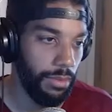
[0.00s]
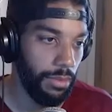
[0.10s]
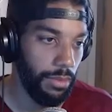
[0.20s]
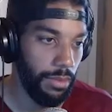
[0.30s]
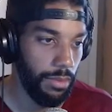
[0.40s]

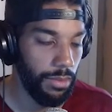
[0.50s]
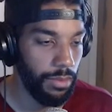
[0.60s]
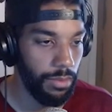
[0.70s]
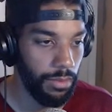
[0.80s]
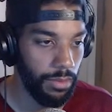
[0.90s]

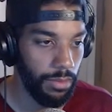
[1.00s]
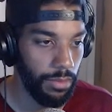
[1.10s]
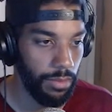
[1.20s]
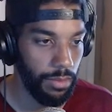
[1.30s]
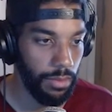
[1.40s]

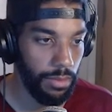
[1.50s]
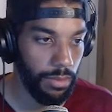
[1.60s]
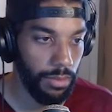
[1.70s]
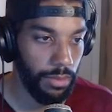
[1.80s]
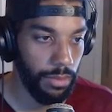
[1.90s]

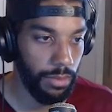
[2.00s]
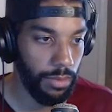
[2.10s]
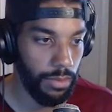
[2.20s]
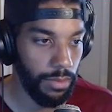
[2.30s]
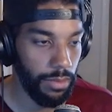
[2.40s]

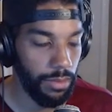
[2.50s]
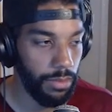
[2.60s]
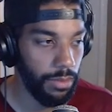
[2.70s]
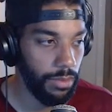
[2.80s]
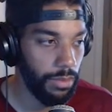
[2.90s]

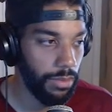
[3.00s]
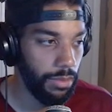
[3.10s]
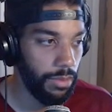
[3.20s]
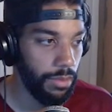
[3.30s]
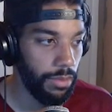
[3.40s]

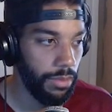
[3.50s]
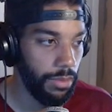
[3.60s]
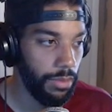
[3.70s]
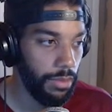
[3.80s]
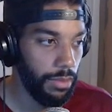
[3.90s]

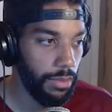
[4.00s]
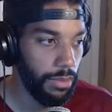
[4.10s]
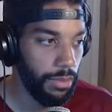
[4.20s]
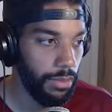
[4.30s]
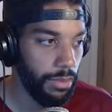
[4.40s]

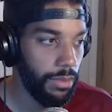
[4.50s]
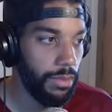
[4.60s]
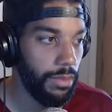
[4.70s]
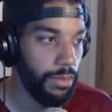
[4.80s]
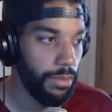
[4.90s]

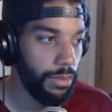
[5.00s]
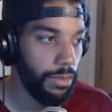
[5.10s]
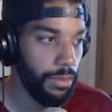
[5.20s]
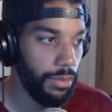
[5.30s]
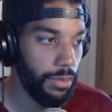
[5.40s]

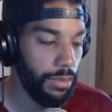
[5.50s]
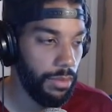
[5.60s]
This person isn't speaking.